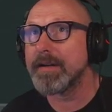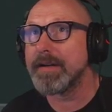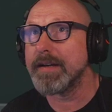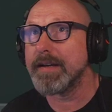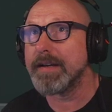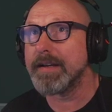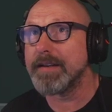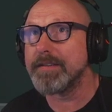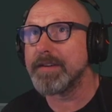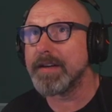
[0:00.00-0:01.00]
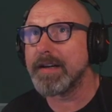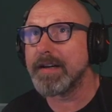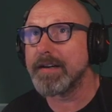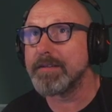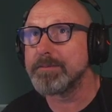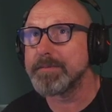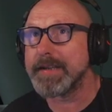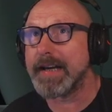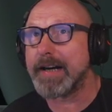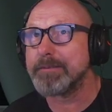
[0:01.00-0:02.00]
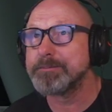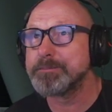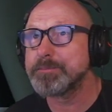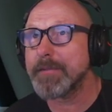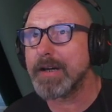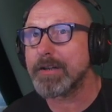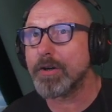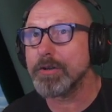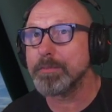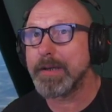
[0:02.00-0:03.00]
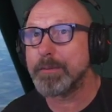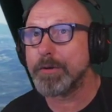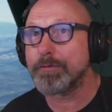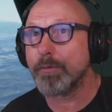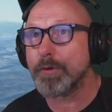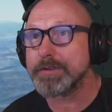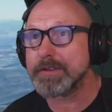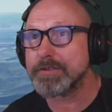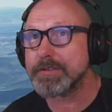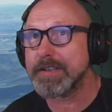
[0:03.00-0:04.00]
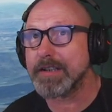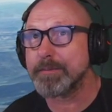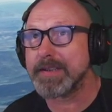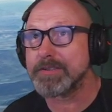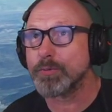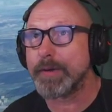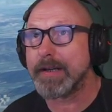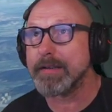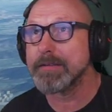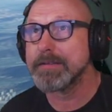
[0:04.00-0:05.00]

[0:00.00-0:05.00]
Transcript: And yeah, I can't blame you for wanting to kill me as well.